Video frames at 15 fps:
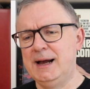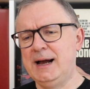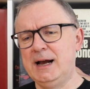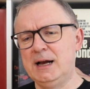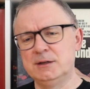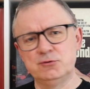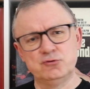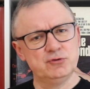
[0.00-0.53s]

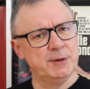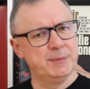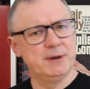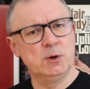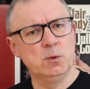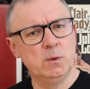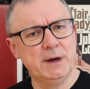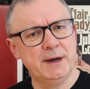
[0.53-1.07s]
and
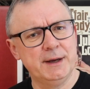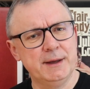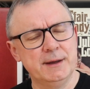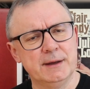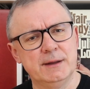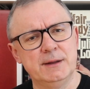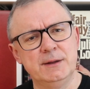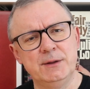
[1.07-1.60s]
ripping away
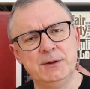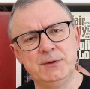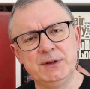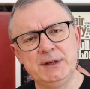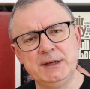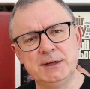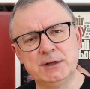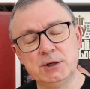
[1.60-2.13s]

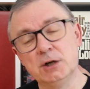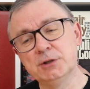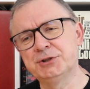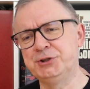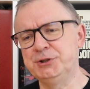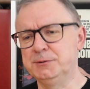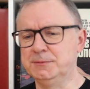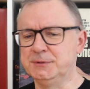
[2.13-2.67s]
the
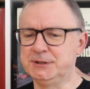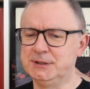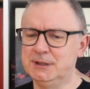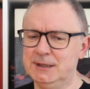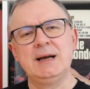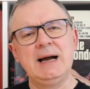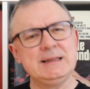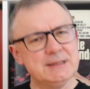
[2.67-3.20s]
costumes
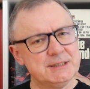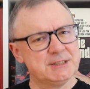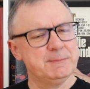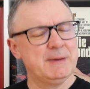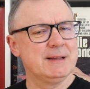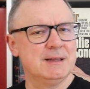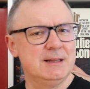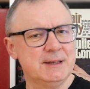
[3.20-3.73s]
and
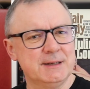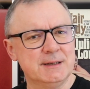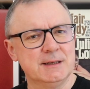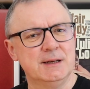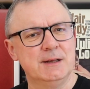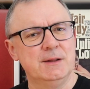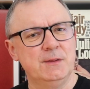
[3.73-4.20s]
dismantling